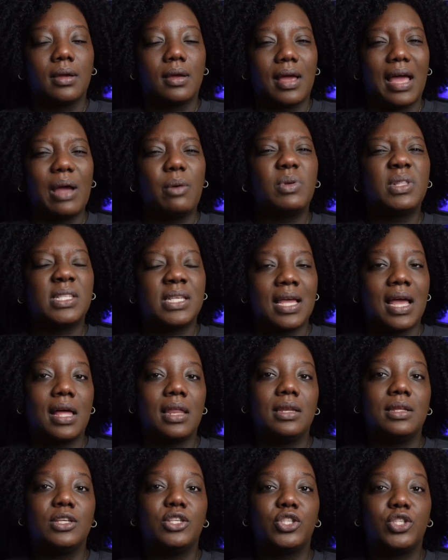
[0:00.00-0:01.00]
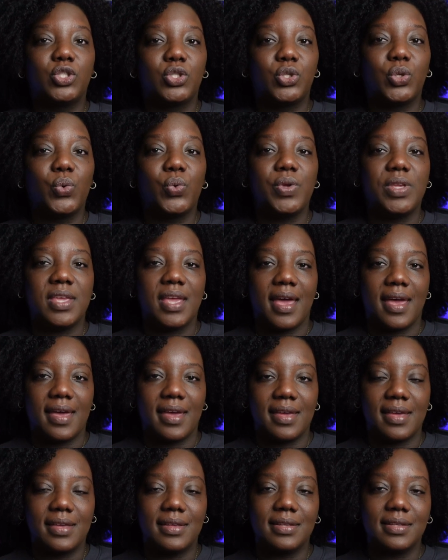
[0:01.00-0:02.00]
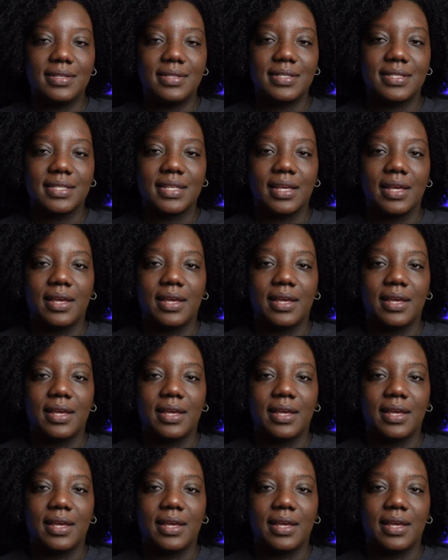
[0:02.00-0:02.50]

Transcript: I would say, at least 2 years.